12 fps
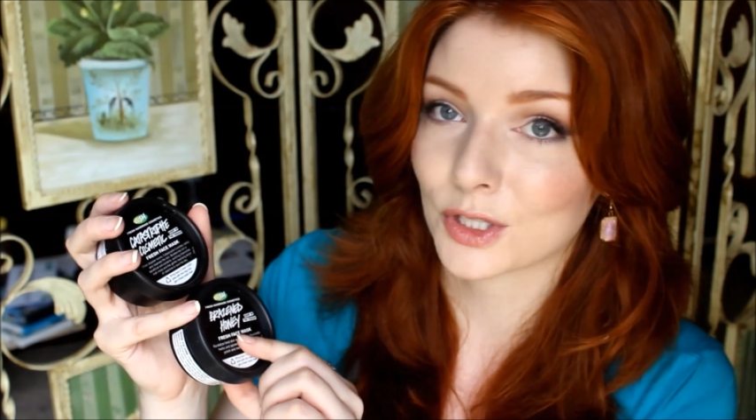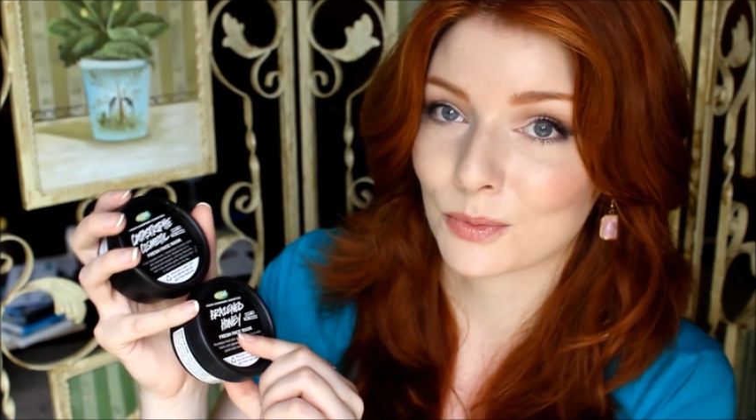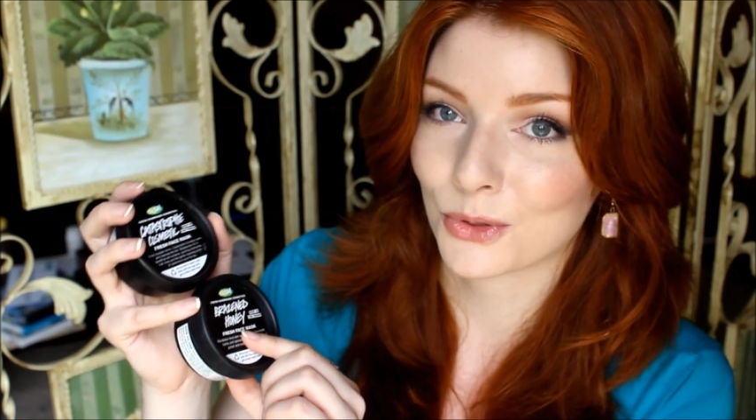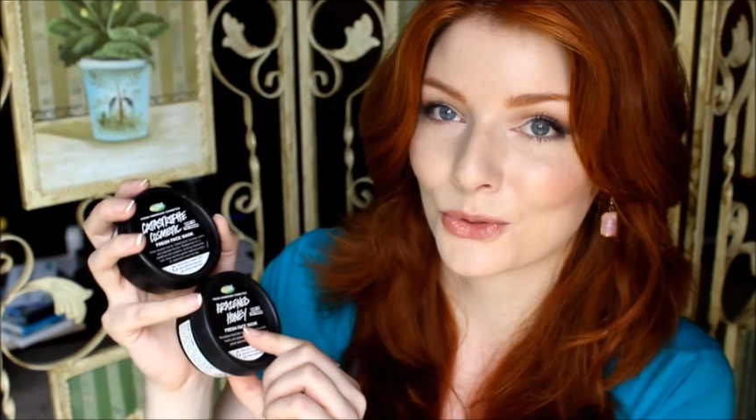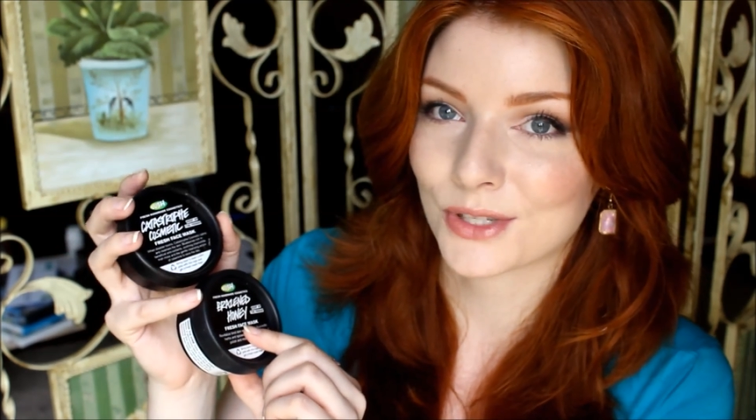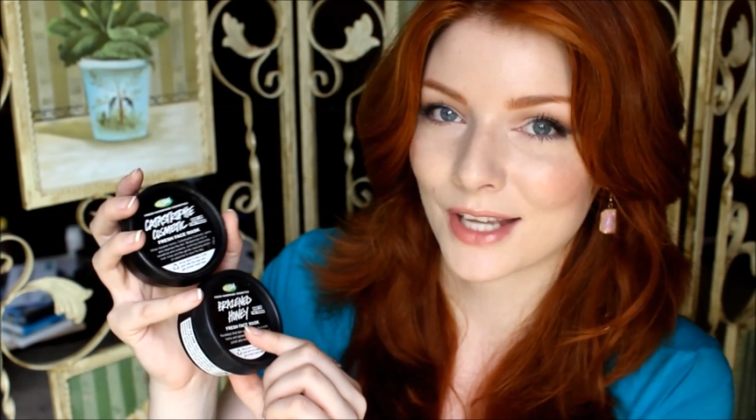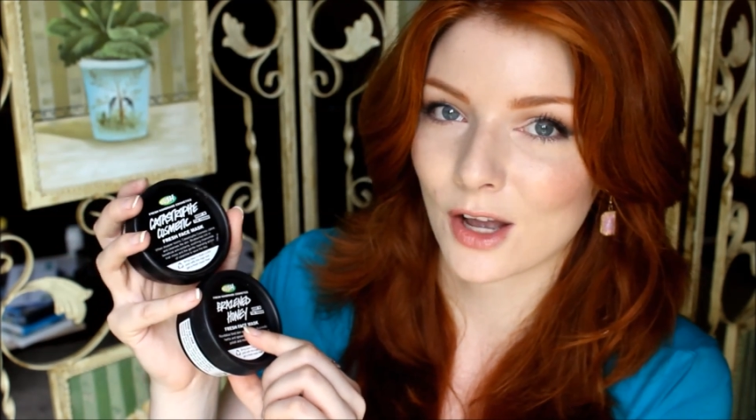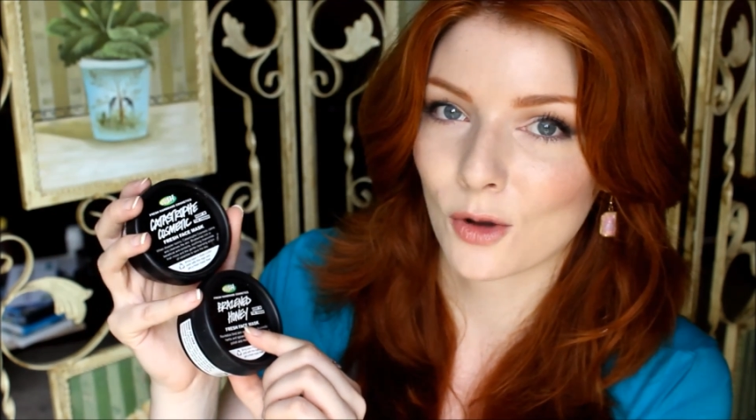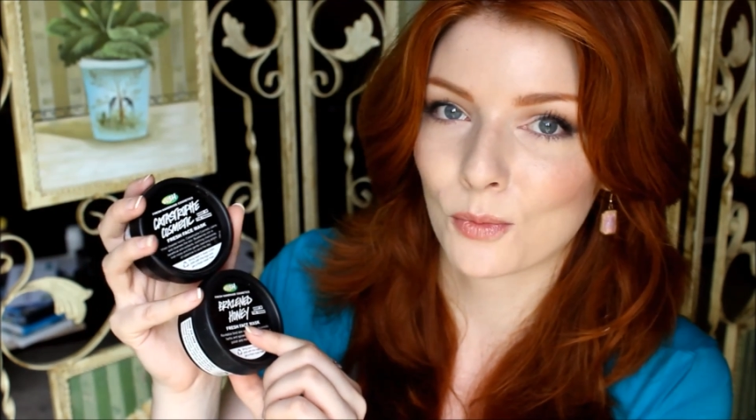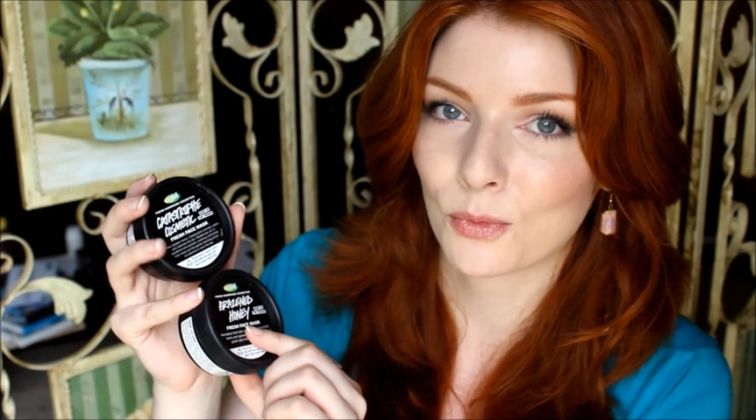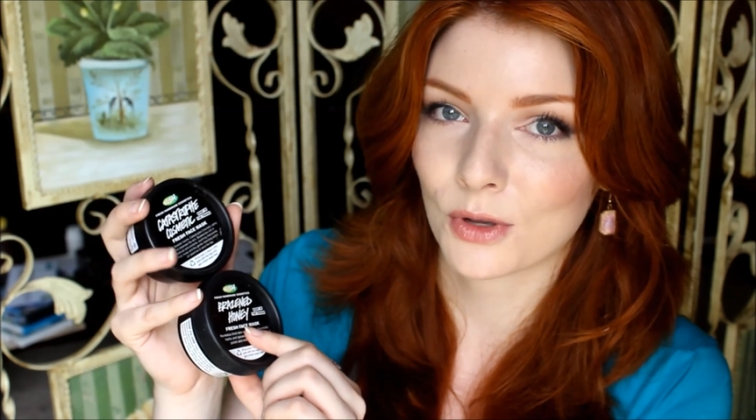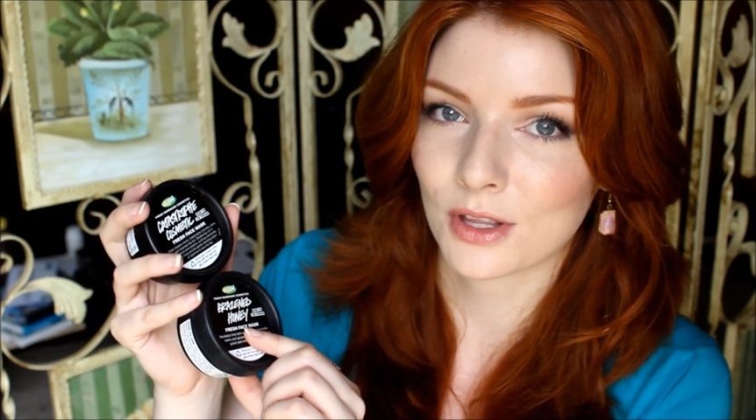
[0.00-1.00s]
supposed to
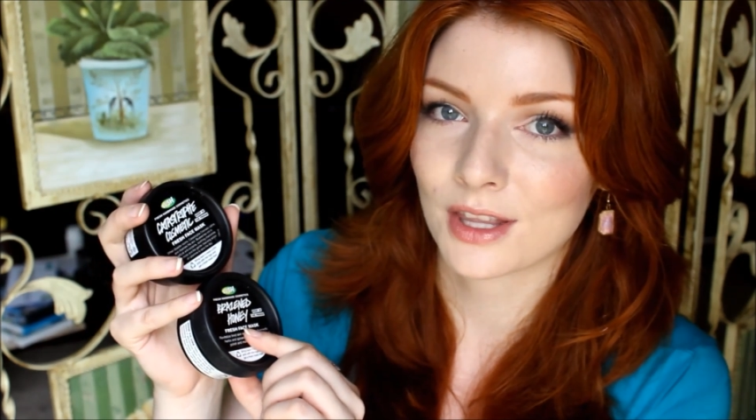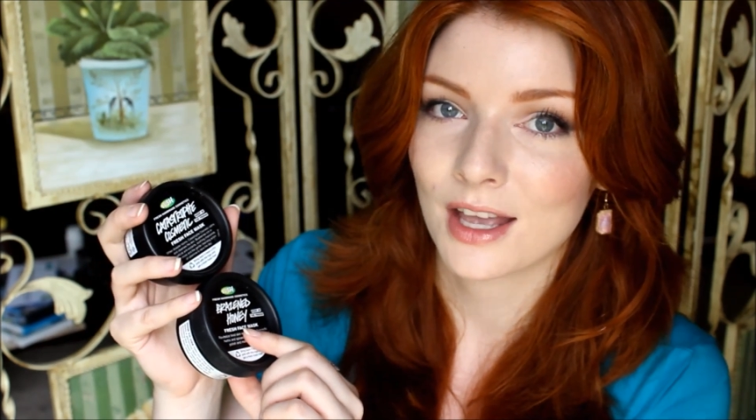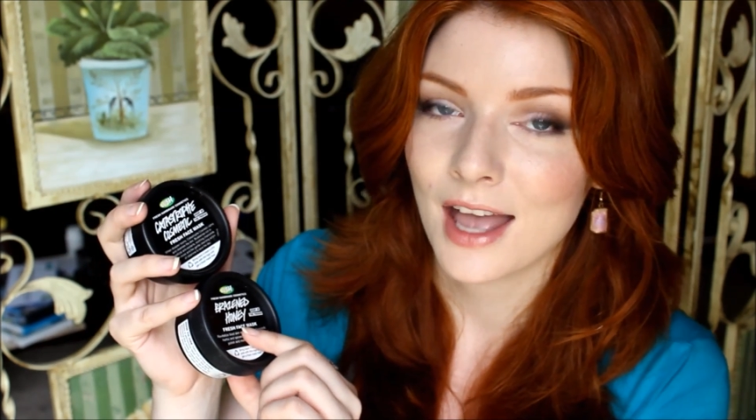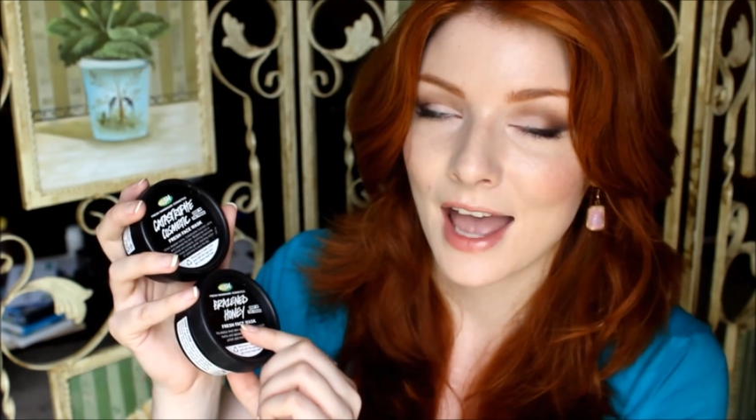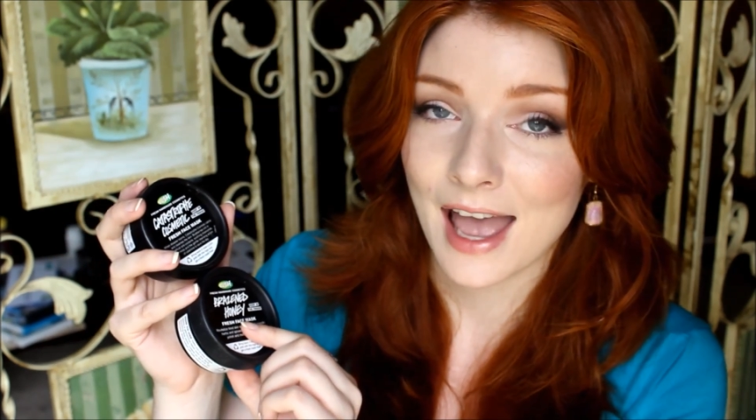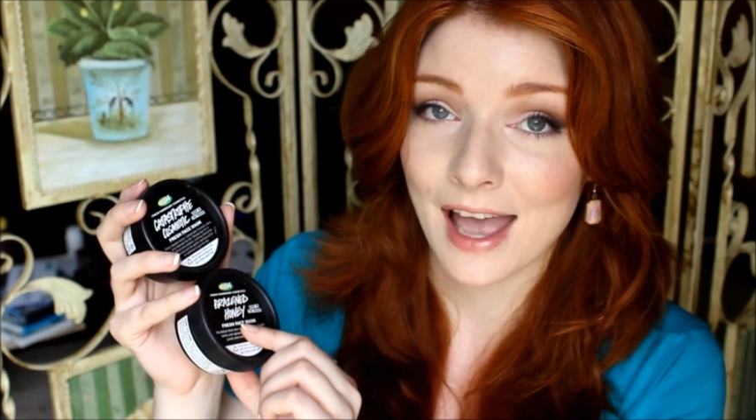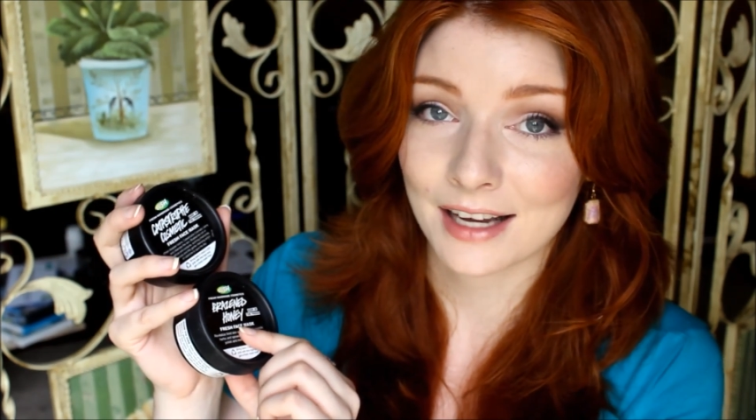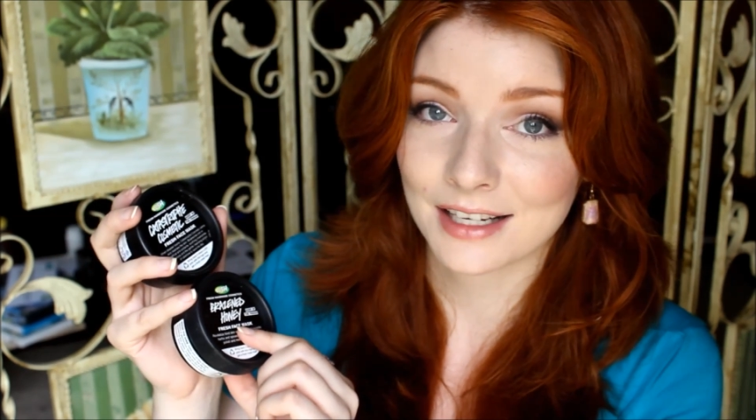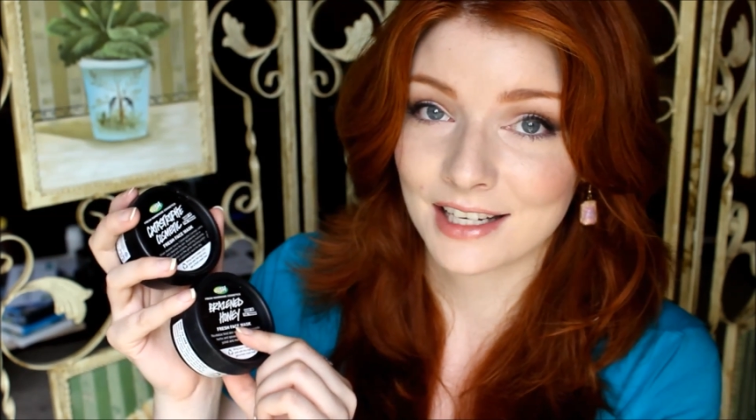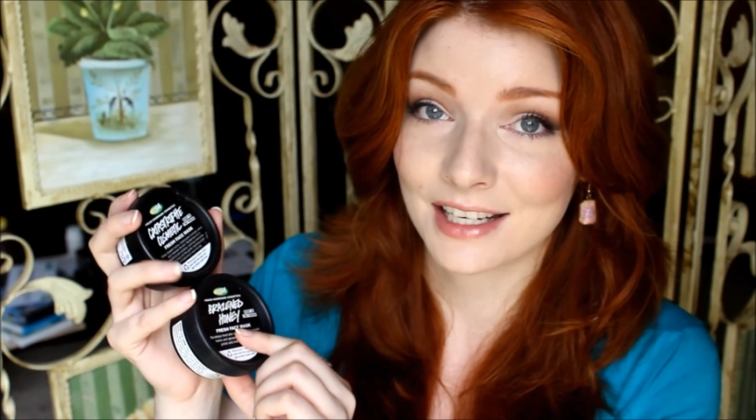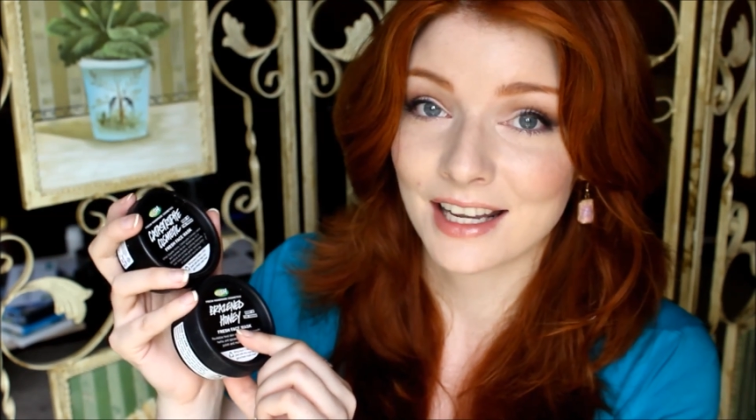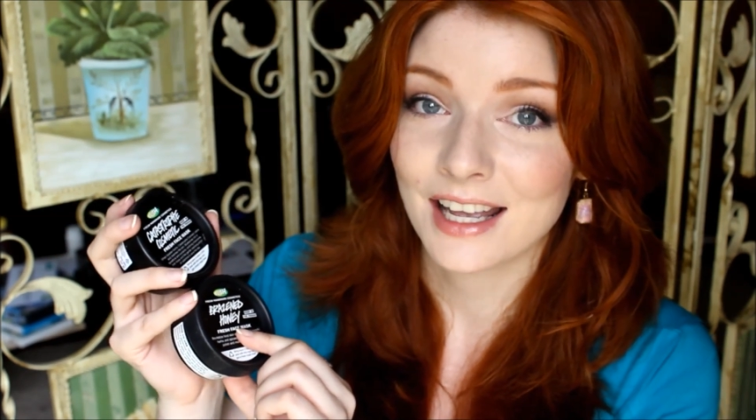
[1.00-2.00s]
help with
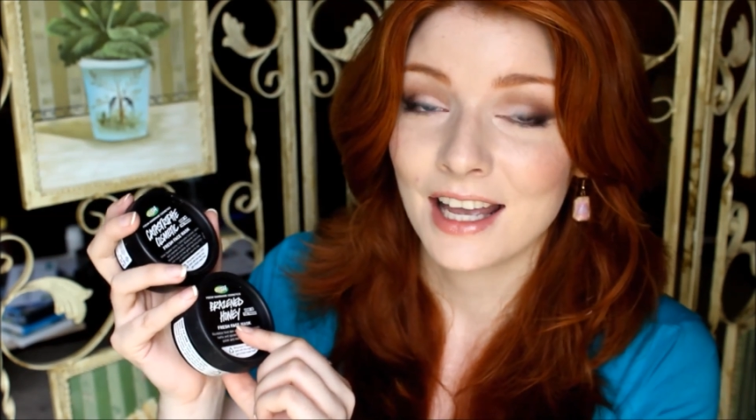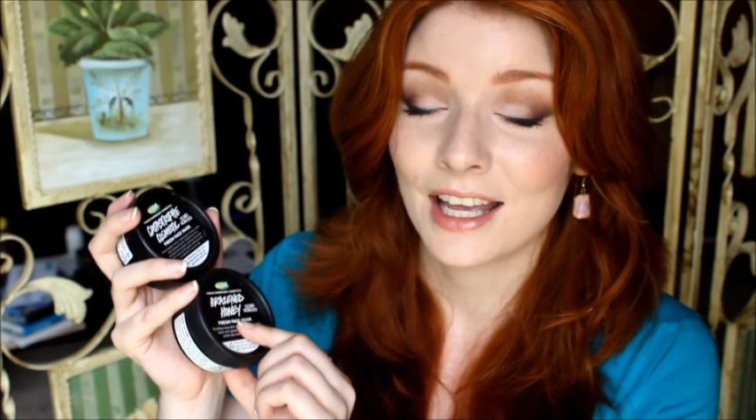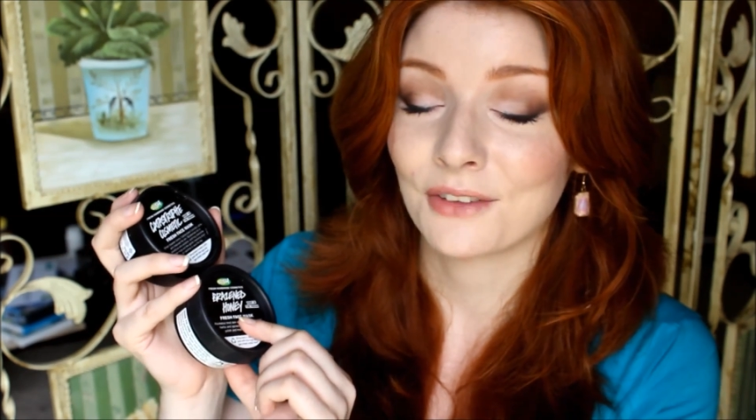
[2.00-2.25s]
acne.